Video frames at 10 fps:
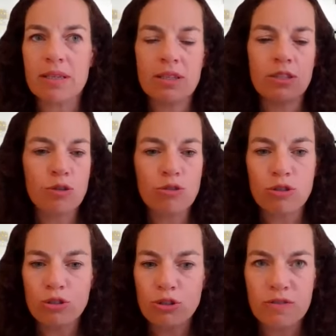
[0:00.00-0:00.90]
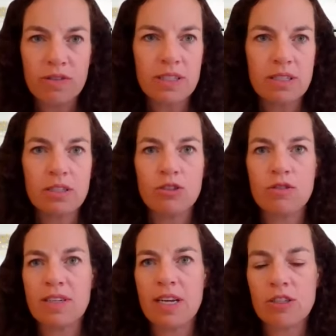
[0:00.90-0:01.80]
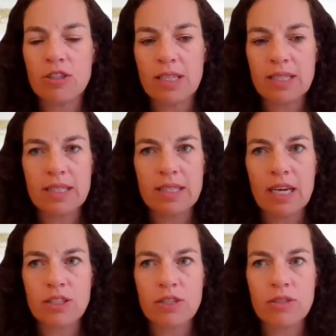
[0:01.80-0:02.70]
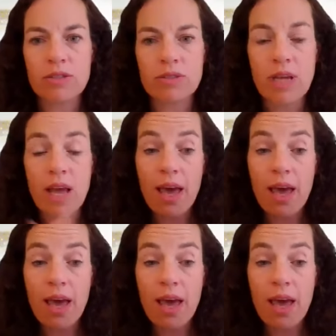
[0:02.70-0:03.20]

in the social service and juvenile justice sectors,